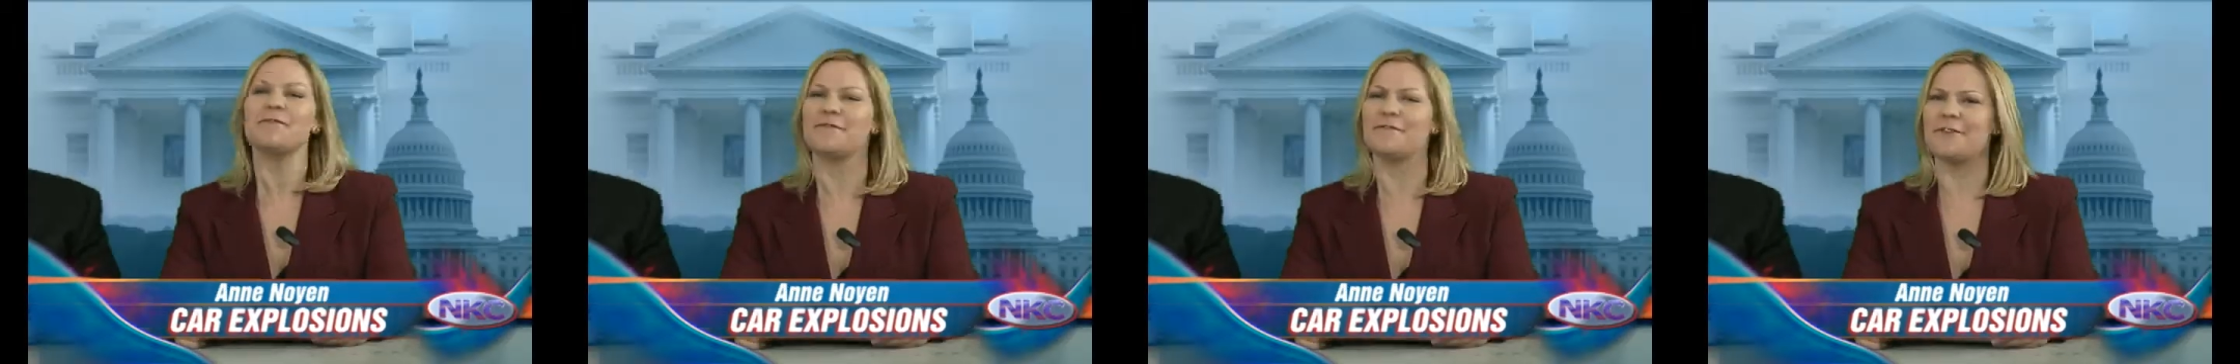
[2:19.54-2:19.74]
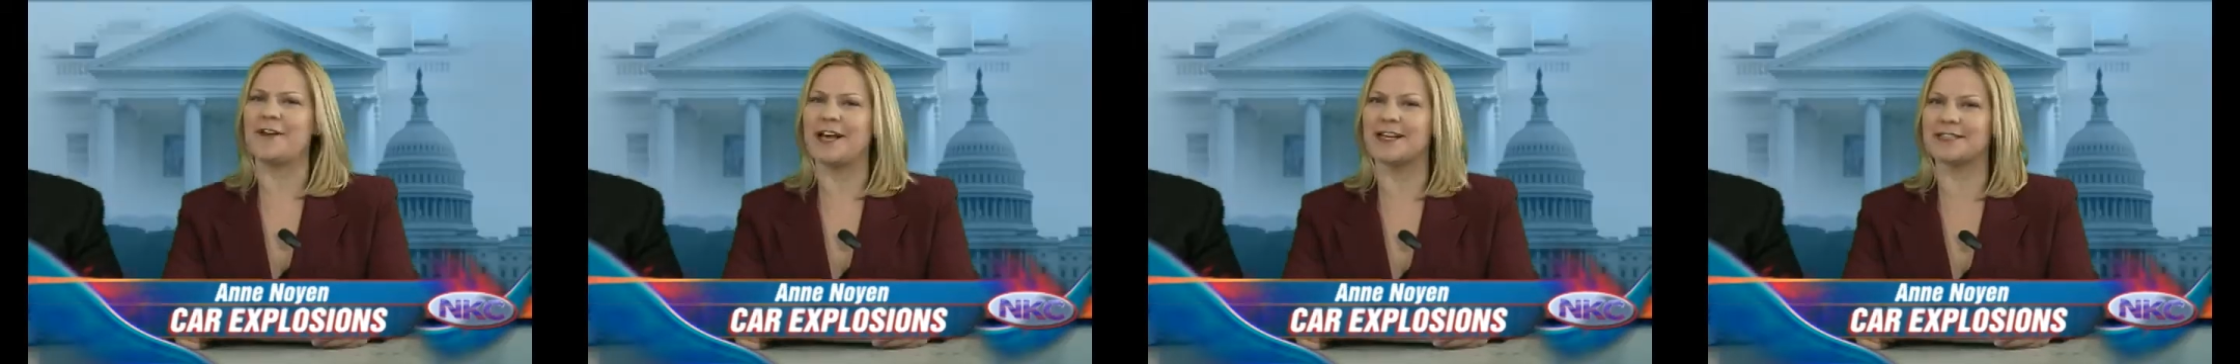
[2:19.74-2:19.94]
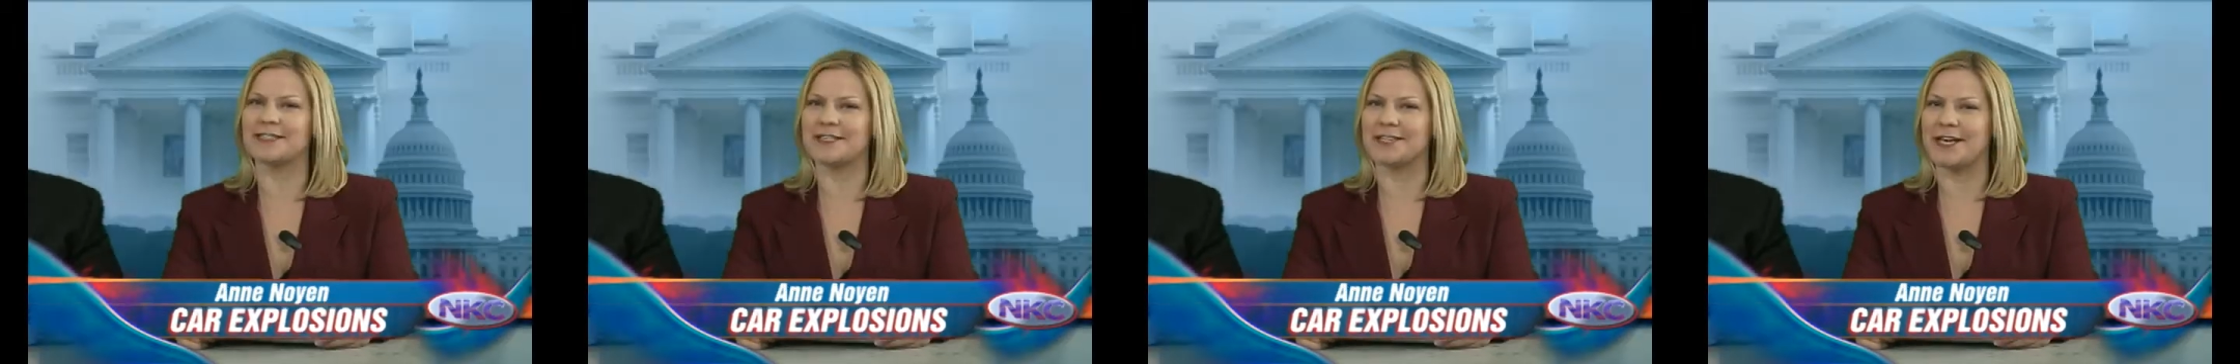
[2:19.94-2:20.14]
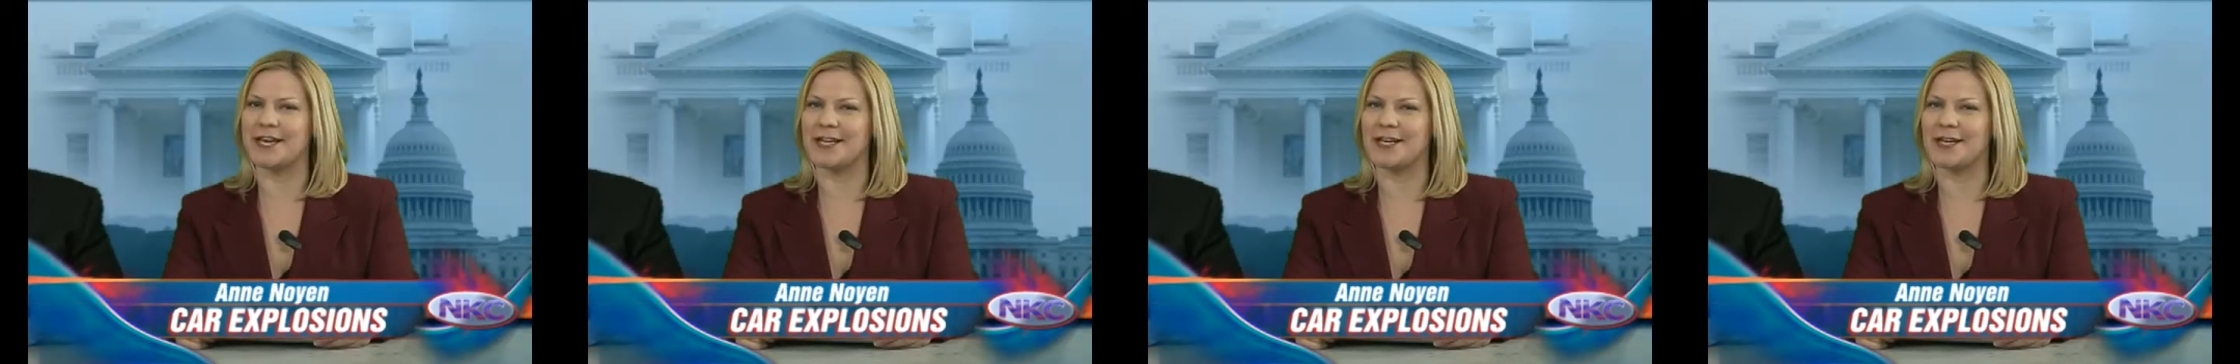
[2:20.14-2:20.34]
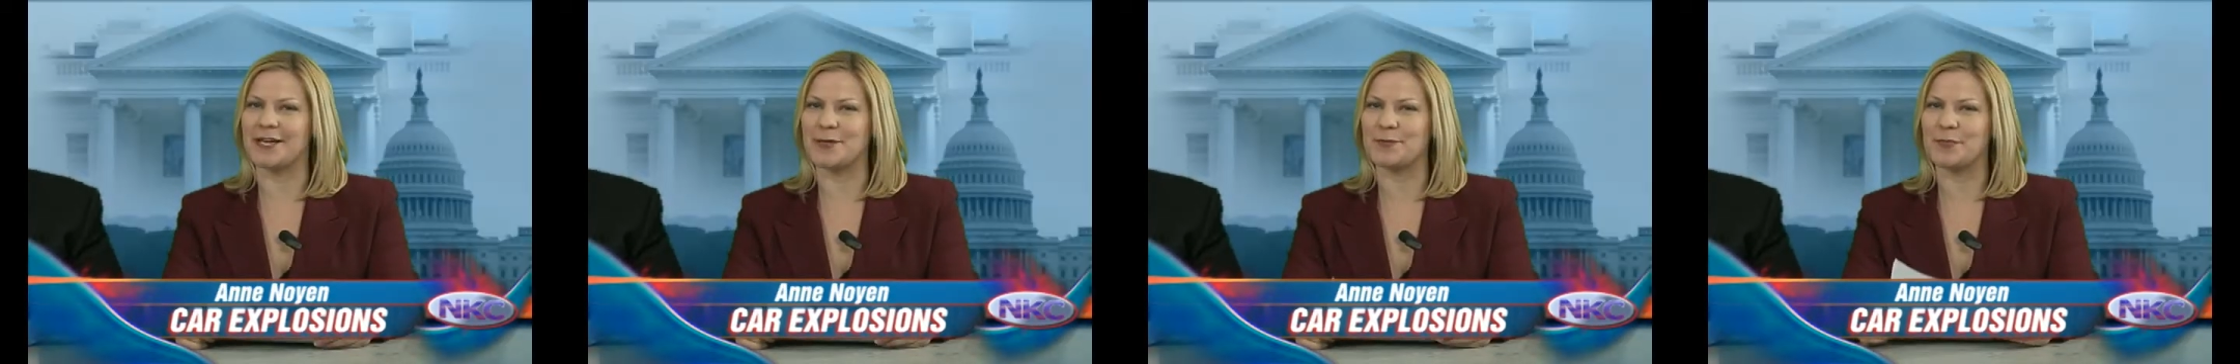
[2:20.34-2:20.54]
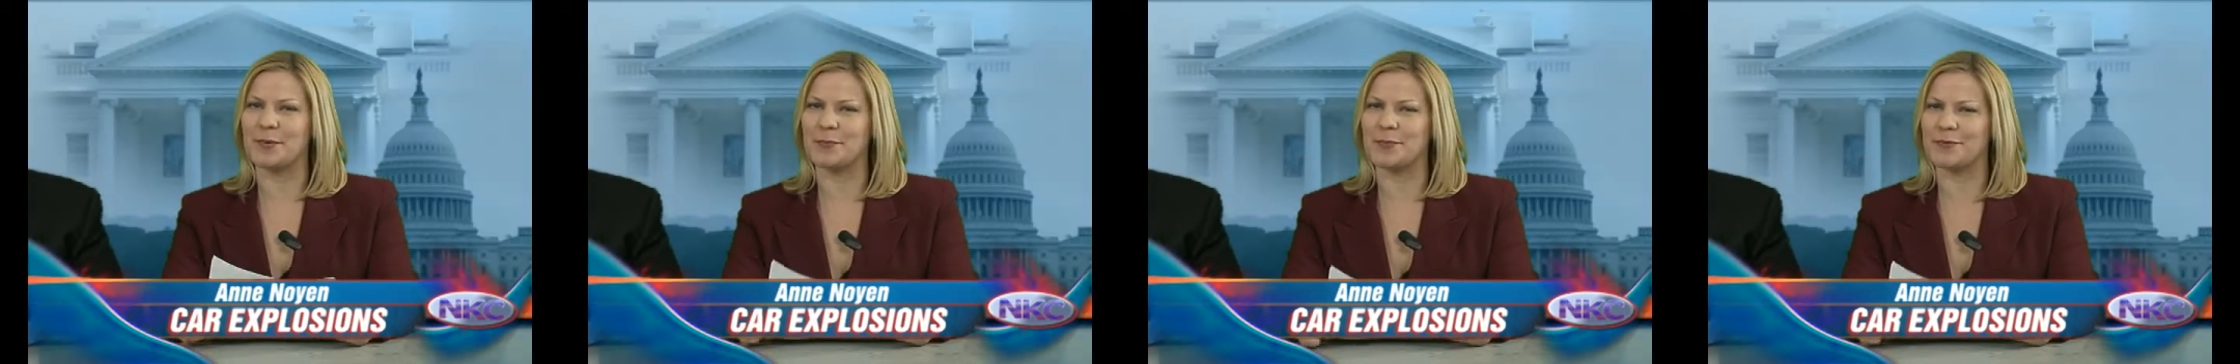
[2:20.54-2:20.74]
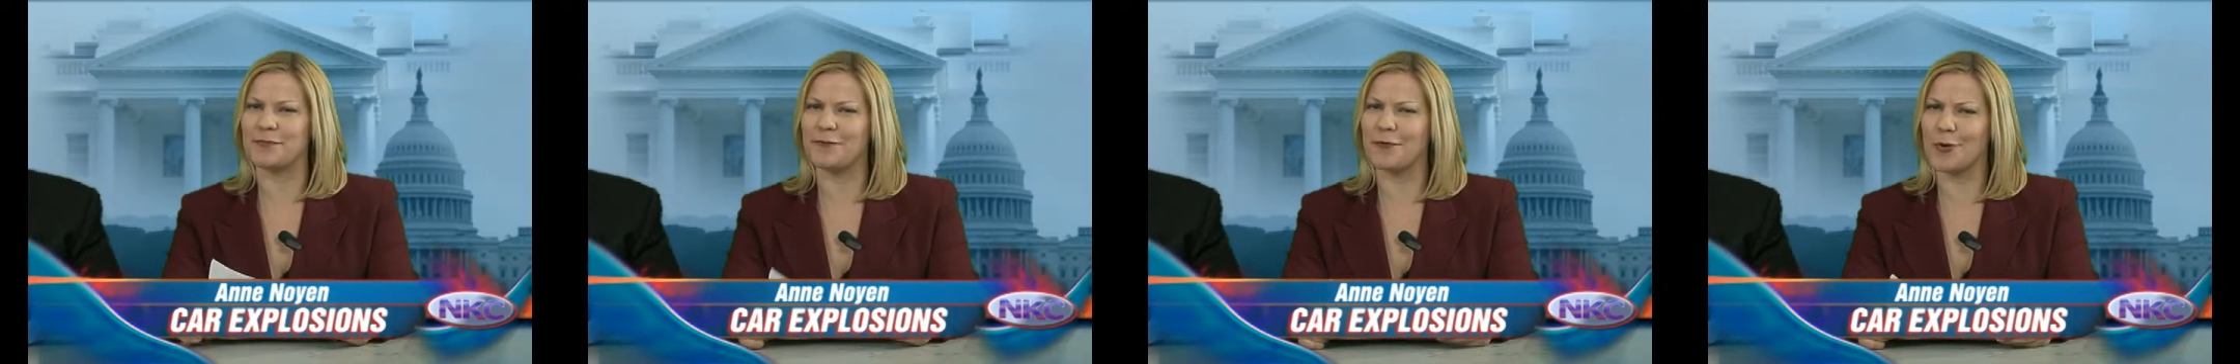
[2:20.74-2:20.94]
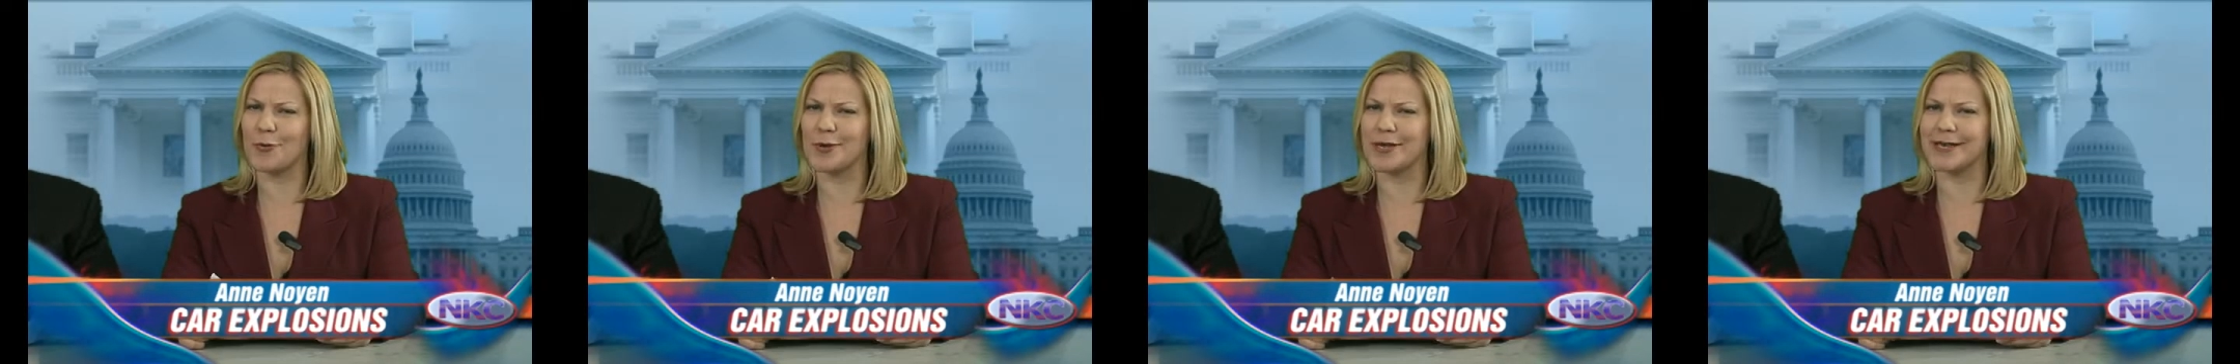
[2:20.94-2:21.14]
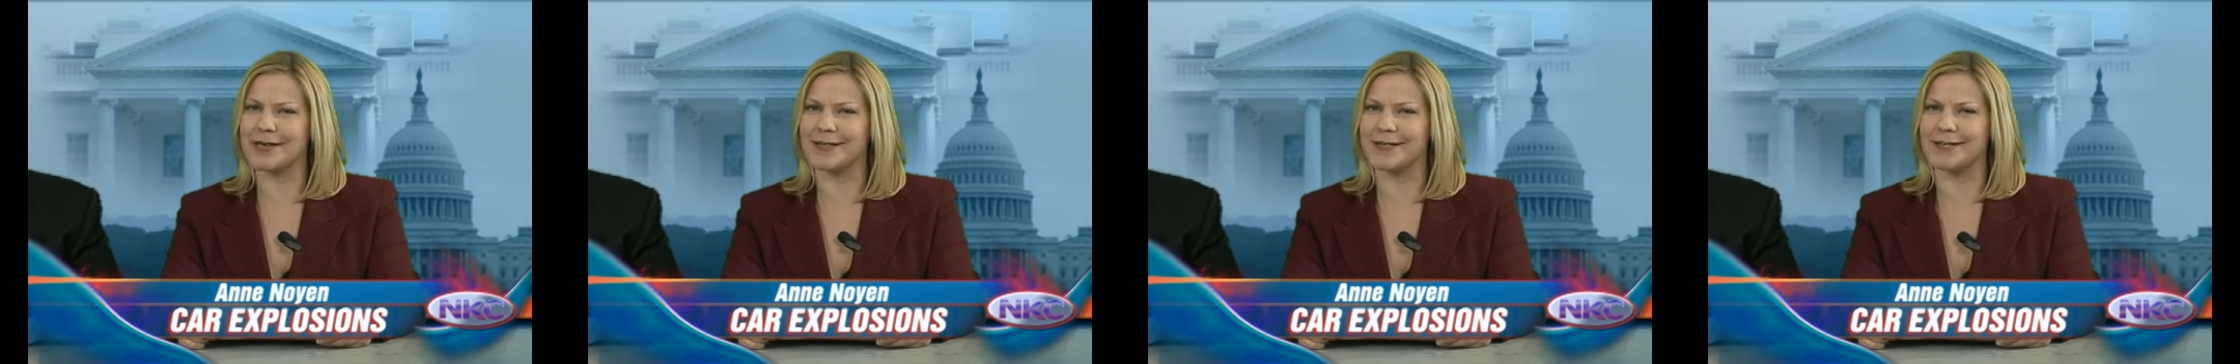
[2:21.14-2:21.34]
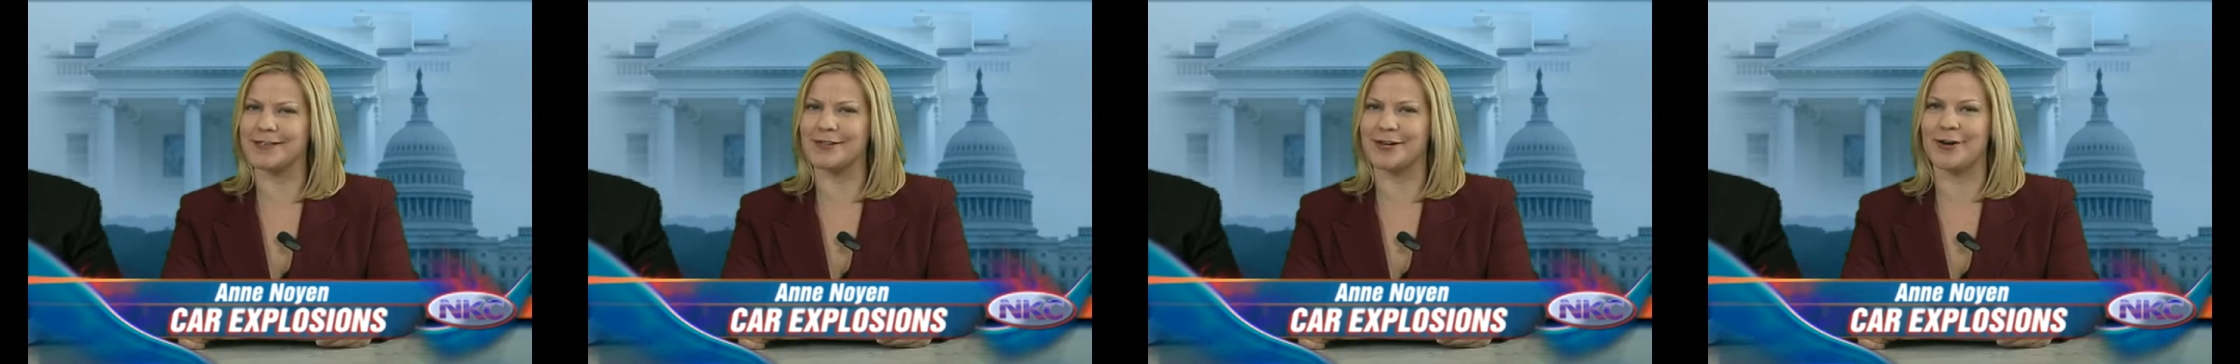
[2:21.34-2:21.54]
Fascinating. But before we get
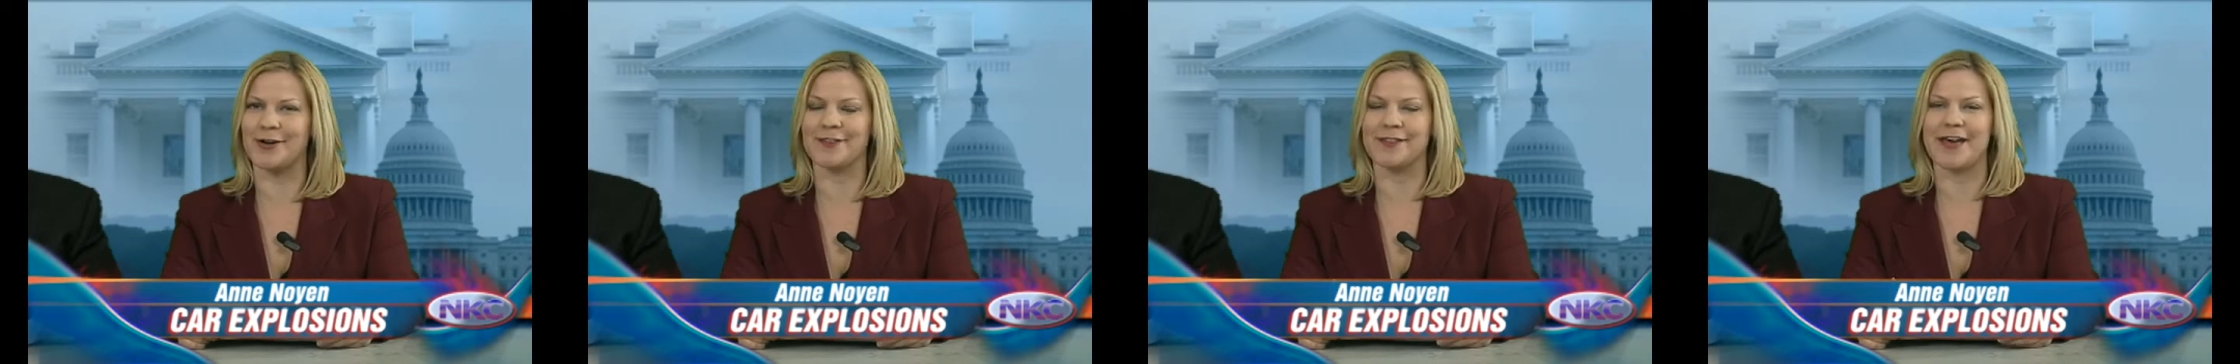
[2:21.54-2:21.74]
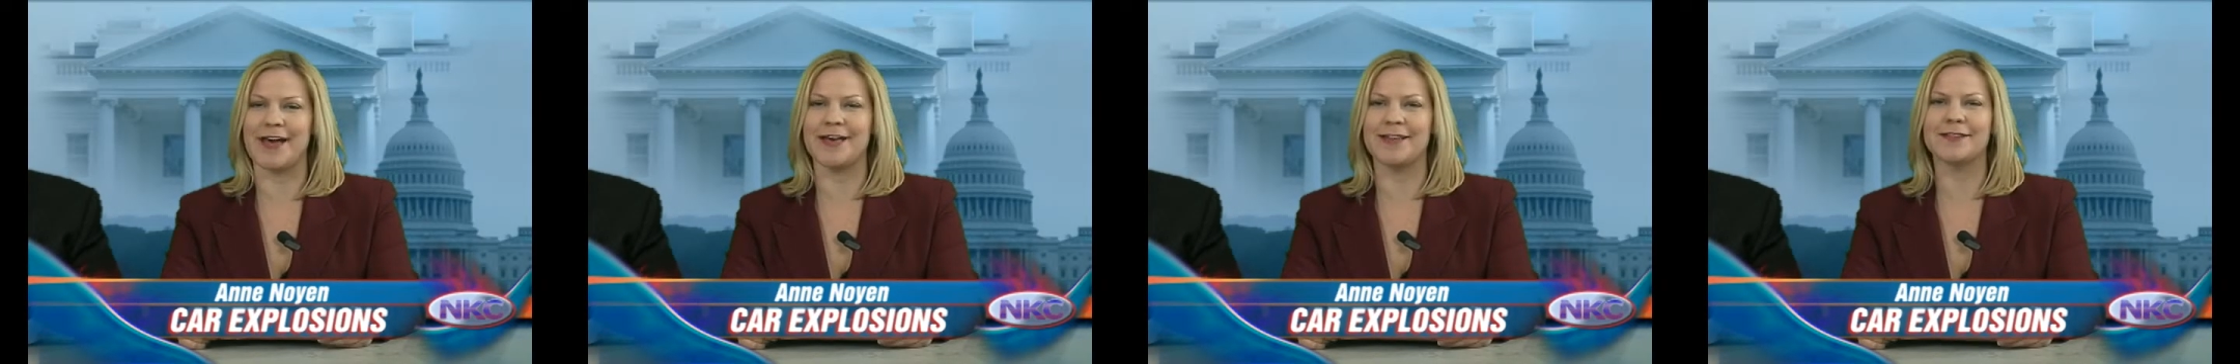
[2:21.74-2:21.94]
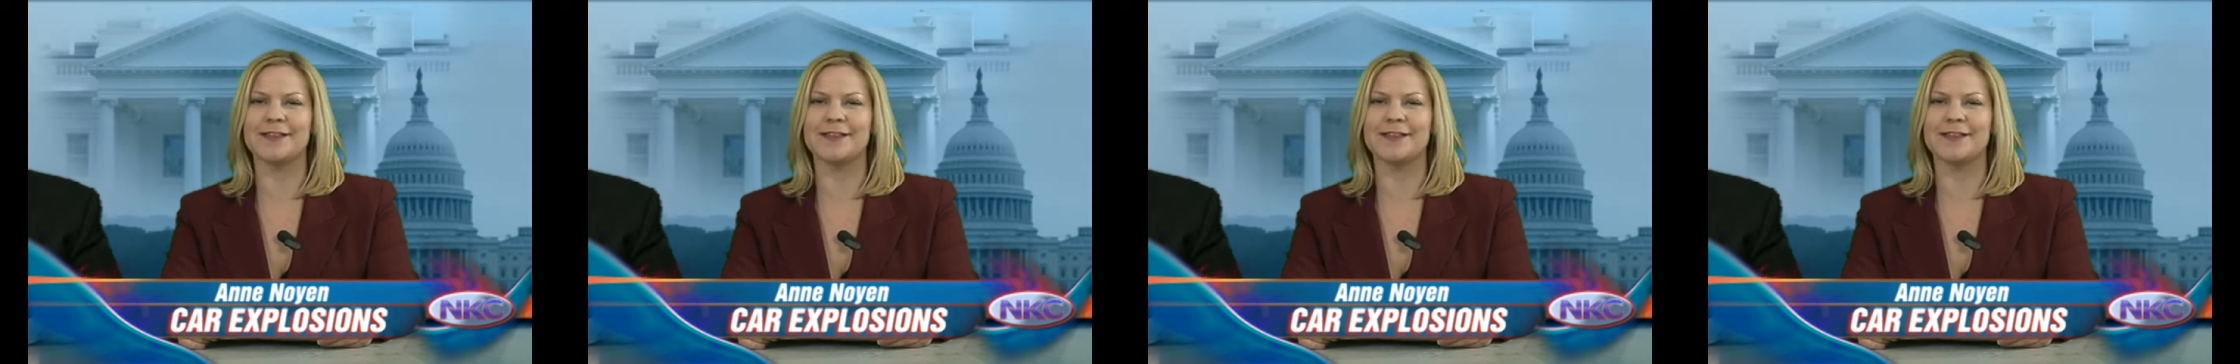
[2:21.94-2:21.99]
into all that,